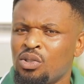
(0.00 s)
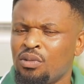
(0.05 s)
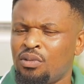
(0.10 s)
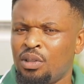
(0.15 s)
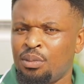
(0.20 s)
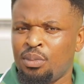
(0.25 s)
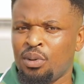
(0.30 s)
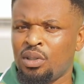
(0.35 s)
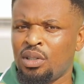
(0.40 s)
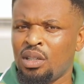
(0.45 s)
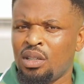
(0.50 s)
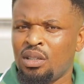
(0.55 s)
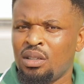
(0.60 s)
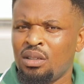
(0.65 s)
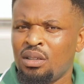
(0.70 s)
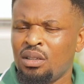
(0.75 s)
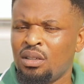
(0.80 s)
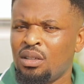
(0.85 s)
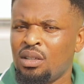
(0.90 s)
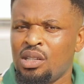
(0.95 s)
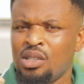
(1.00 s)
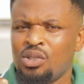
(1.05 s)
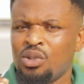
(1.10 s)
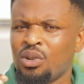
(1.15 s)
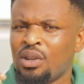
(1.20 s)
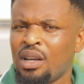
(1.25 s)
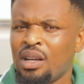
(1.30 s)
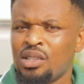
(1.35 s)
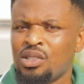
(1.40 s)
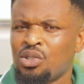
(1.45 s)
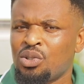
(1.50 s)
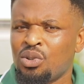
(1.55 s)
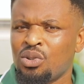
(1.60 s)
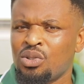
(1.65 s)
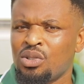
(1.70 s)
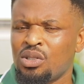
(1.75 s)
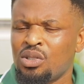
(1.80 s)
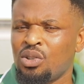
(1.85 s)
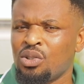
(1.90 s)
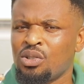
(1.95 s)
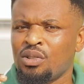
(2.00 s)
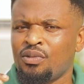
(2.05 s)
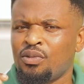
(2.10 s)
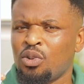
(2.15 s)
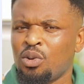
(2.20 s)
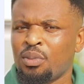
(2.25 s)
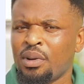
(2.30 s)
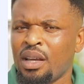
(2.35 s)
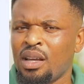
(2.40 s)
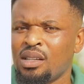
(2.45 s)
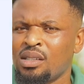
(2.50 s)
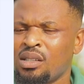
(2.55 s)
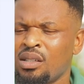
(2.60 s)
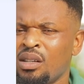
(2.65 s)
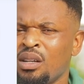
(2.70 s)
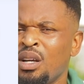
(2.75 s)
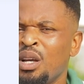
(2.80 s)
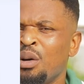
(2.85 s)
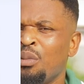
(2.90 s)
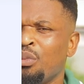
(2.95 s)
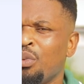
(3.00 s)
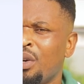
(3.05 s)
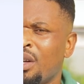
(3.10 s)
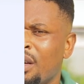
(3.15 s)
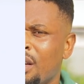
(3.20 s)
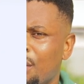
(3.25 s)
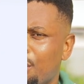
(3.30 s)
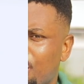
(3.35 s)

of the body. It's not cancerous, it doesn't form cancer, but it can